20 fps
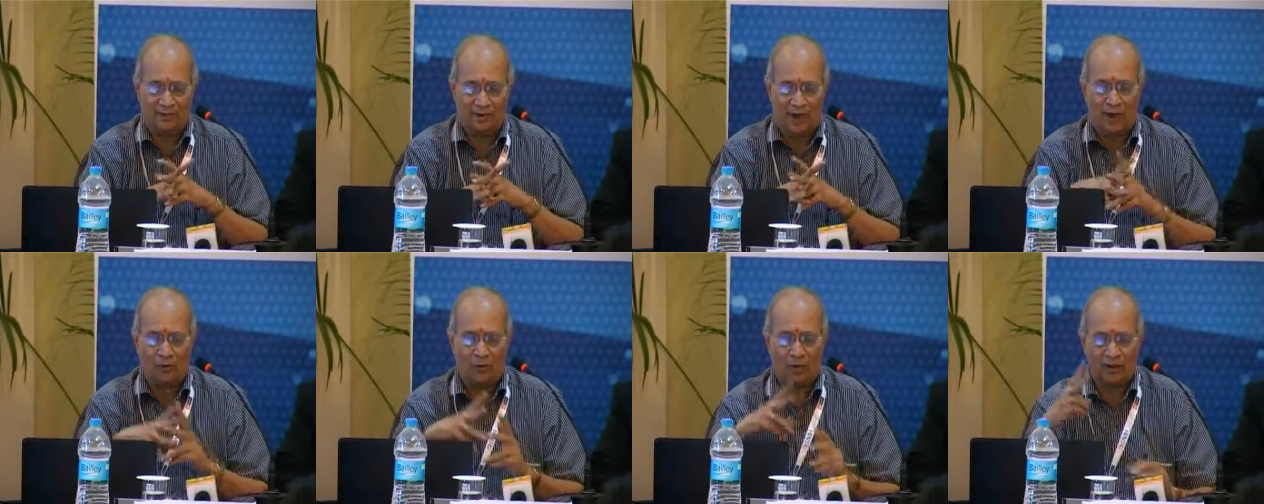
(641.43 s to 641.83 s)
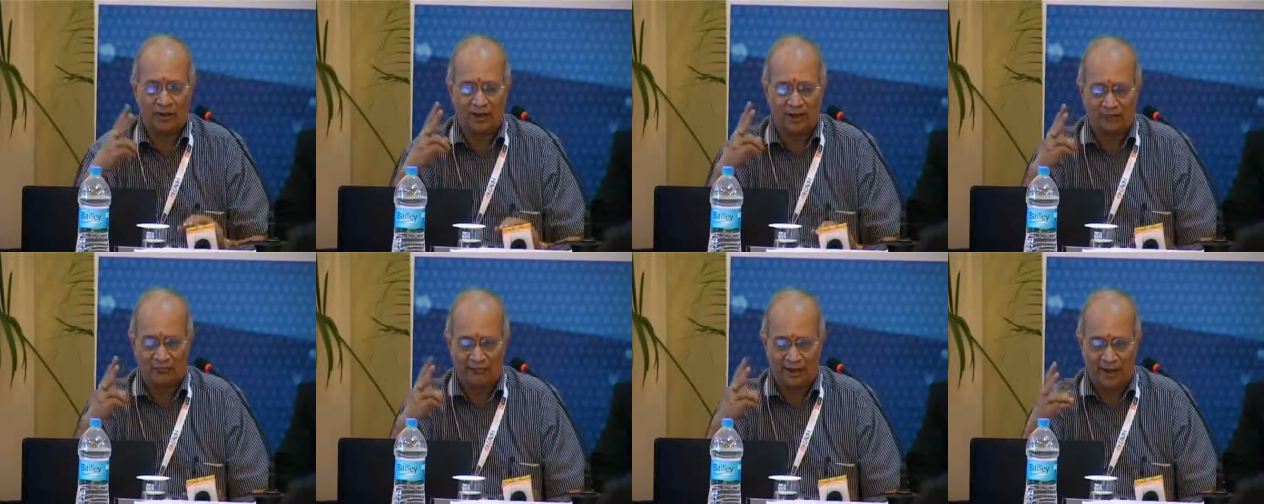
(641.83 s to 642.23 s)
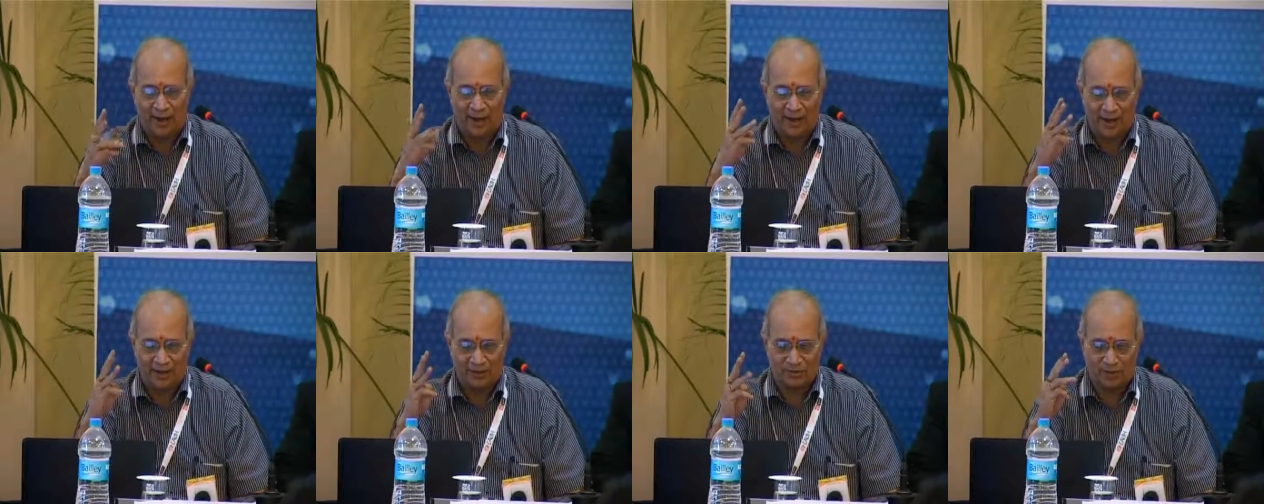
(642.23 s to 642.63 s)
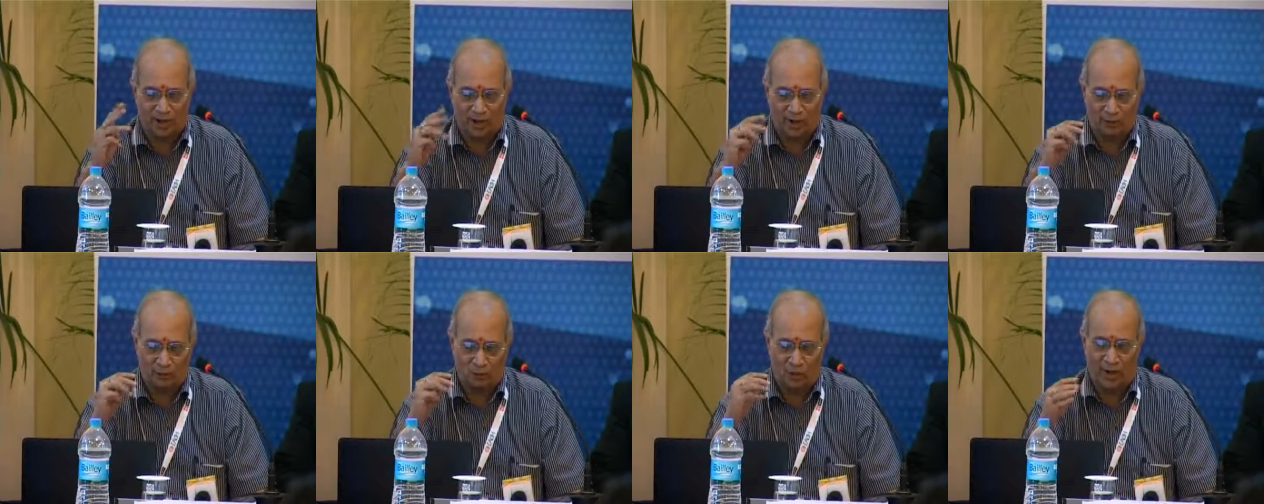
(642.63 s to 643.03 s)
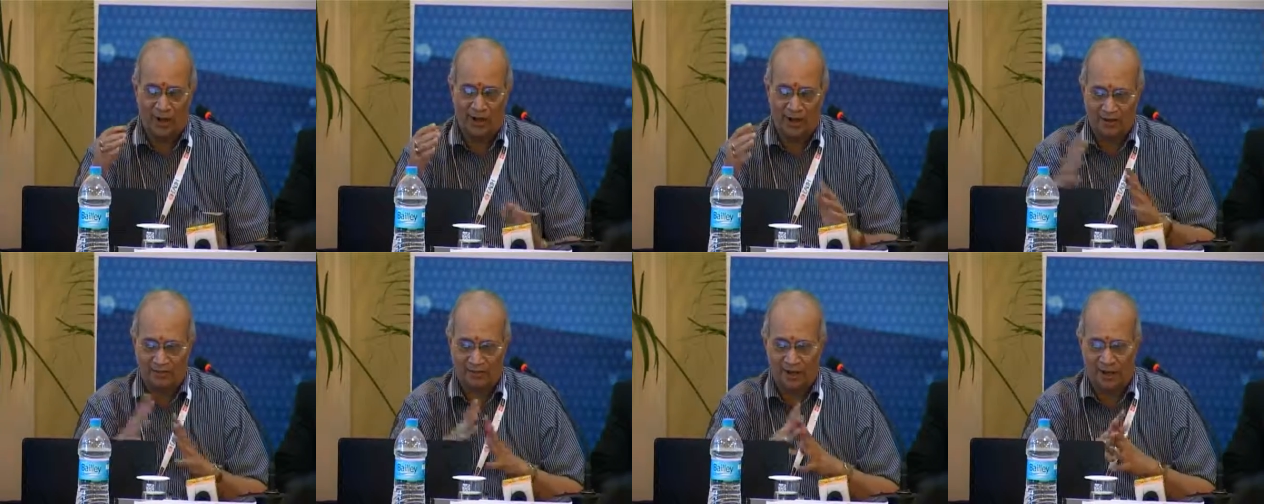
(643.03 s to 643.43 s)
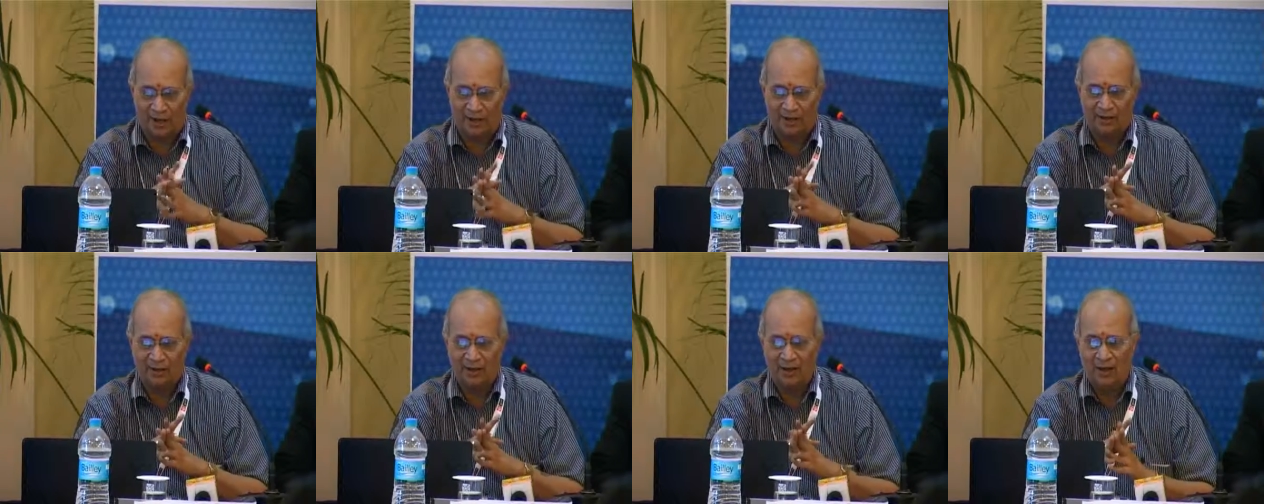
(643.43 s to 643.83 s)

I want to give three ideas, uh, two ideas here.